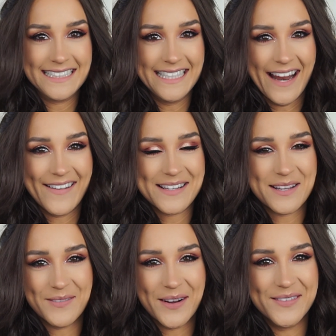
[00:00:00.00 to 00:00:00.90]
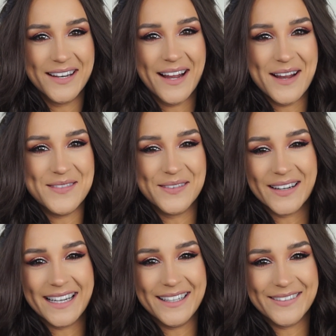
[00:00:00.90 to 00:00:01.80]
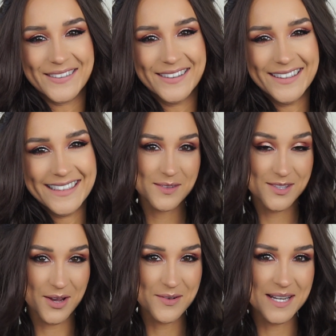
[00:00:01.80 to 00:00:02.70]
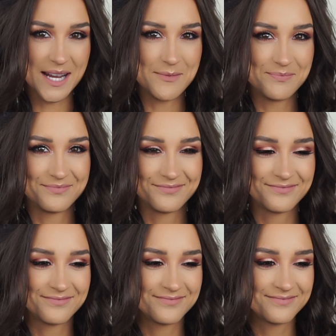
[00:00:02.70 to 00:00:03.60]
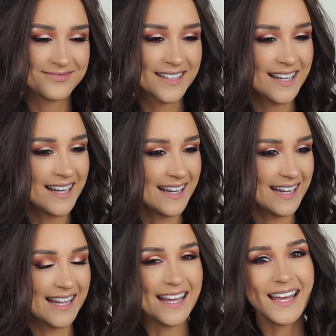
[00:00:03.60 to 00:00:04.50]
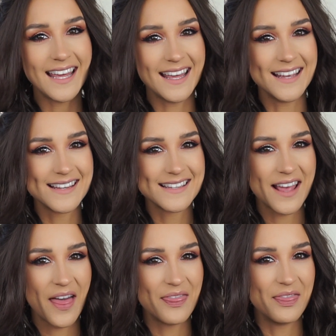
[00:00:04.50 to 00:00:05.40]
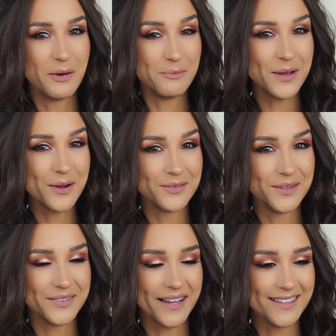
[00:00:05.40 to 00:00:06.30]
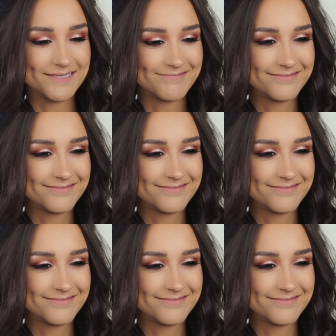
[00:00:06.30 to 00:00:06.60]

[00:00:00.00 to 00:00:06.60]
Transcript: now is the moment I have been waiting for. So team, here is the big reveal.